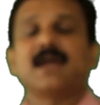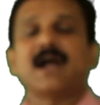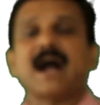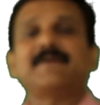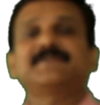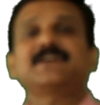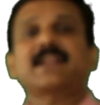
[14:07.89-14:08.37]

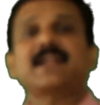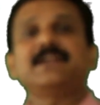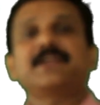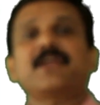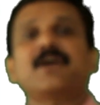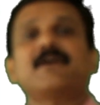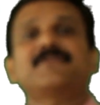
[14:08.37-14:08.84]
After
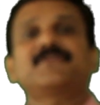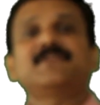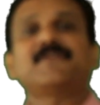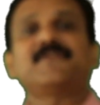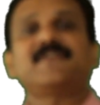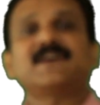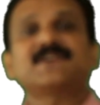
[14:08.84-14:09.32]
entry of
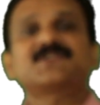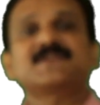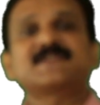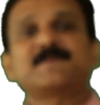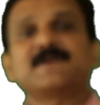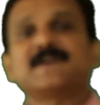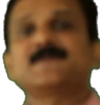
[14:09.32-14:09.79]
the first
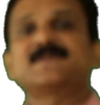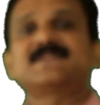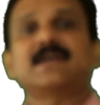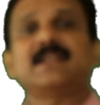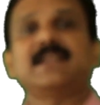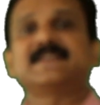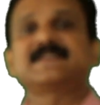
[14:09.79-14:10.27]
sperm
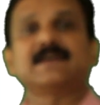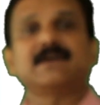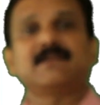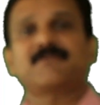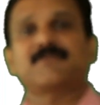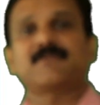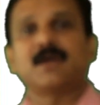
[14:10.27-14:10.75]
cell
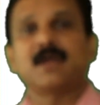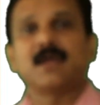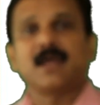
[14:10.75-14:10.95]
itself,